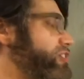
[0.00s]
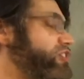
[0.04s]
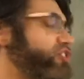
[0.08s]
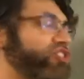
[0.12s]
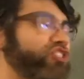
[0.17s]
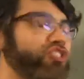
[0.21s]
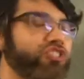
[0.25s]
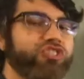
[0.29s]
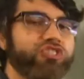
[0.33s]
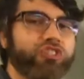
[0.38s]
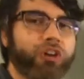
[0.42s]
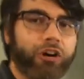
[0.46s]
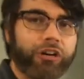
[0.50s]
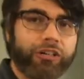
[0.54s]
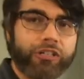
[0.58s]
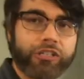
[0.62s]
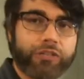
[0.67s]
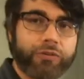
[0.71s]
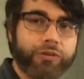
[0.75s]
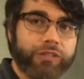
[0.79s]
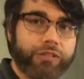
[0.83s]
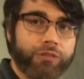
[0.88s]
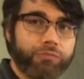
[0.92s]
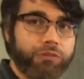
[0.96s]
start
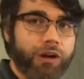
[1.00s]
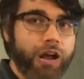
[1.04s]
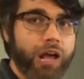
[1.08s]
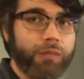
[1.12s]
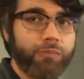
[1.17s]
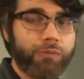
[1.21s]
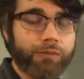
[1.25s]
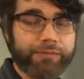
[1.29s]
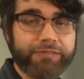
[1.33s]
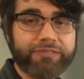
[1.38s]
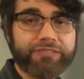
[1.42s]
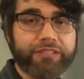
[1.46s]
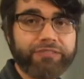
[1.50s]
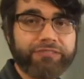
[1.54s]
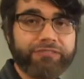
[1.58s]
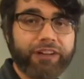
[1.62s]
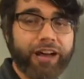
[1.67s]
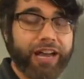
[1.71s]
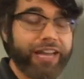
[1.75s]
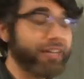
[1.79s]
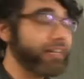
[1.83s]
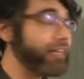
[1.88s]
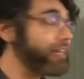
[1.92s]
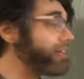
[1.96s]
doing the problem of
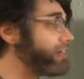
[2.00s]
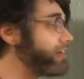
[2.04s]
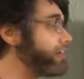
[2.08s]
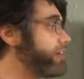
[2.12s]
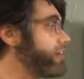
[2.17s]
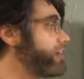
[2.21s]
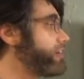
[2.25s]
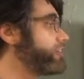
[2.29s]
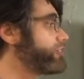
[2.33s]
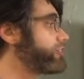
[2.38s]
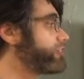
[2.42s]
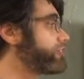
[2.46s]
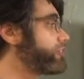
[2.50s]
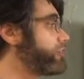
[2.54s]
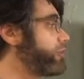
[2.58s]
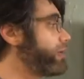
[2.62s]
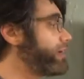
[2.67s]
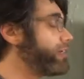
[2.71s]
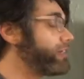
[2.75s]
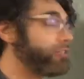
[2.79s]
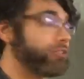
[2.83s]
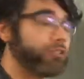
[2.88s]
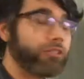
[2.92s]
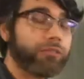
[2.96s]
dividing, you're
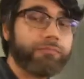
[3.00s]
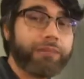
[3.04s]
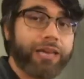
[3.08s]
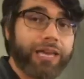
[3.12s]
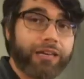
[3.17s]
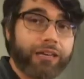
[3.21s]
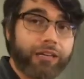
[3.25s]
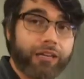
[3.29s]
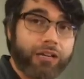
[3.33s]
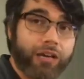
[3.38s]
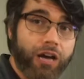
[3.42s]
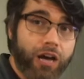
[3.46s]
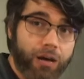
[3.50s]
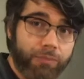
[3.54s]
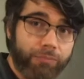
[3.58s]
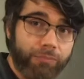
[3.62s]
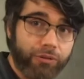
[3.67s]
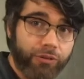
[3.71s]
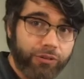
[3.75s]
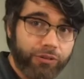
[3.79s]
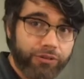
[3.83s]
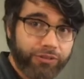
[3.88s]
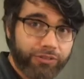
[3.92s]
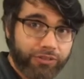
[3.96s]
going to make a
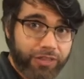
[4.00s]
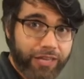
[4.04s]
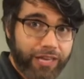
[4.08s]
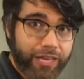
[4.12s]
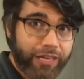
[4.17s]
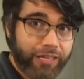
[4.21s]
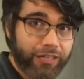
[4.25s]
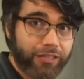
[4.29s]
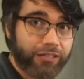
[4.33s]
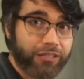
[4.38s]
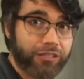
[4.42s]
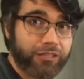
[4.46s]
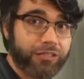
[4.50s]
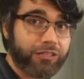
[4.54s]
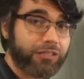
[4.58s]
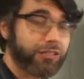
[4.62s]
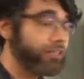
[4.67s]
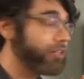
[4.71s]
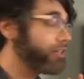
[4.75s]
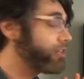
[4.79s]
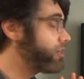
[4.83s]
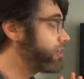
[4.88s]
couple things